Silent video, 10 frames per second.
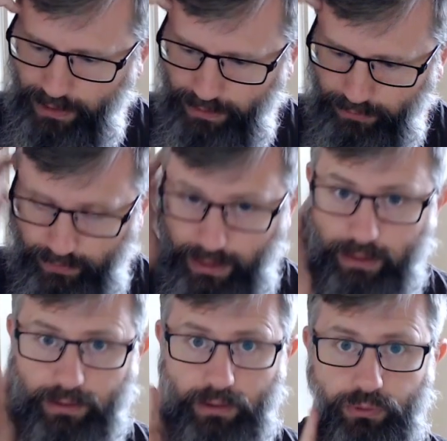last
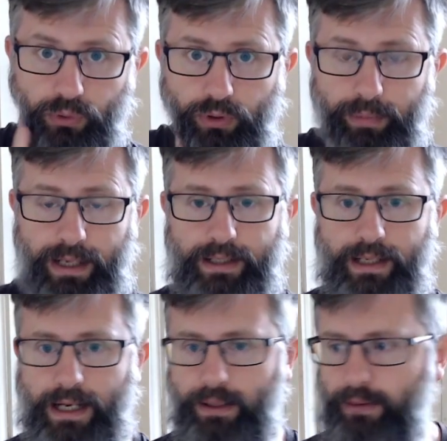thing I'll talk about
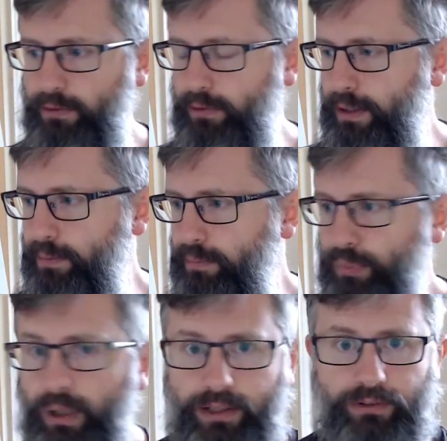now is
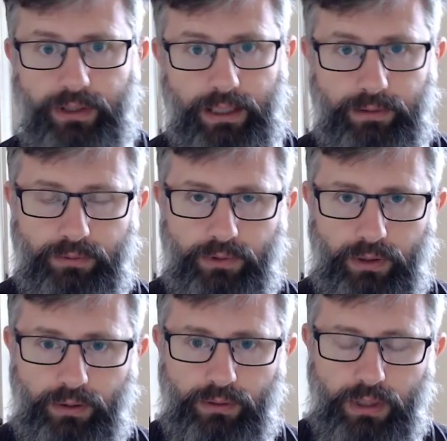pricing.
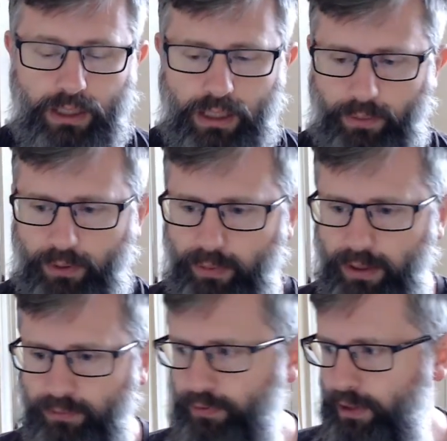So I want to
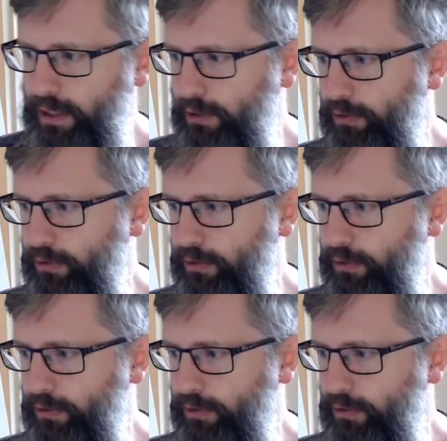be fully